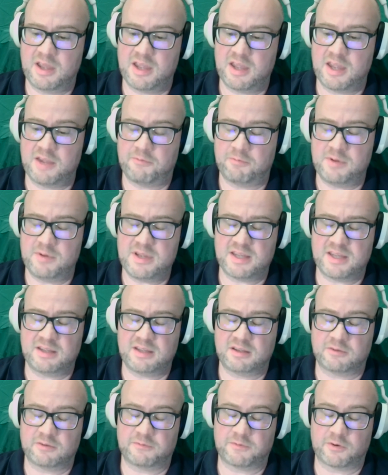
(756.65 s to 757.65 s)
if we can
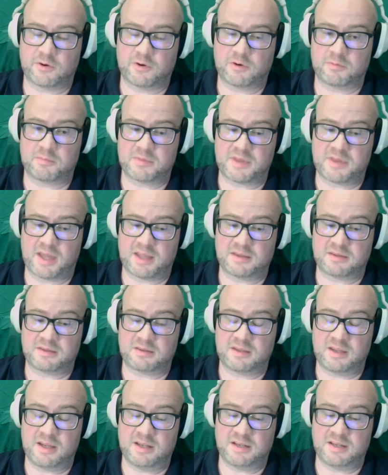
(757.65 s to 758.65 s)
confirm that
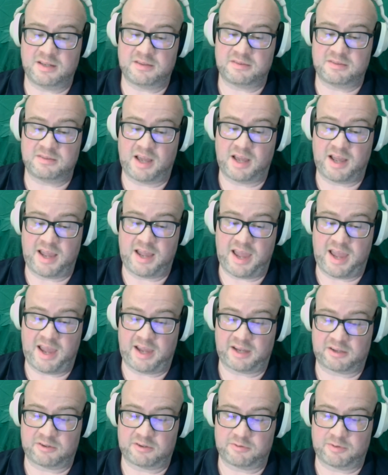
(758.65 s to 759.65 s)
it is not
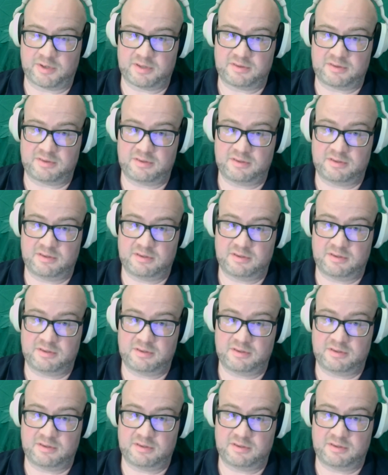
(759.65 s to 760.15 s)
accurate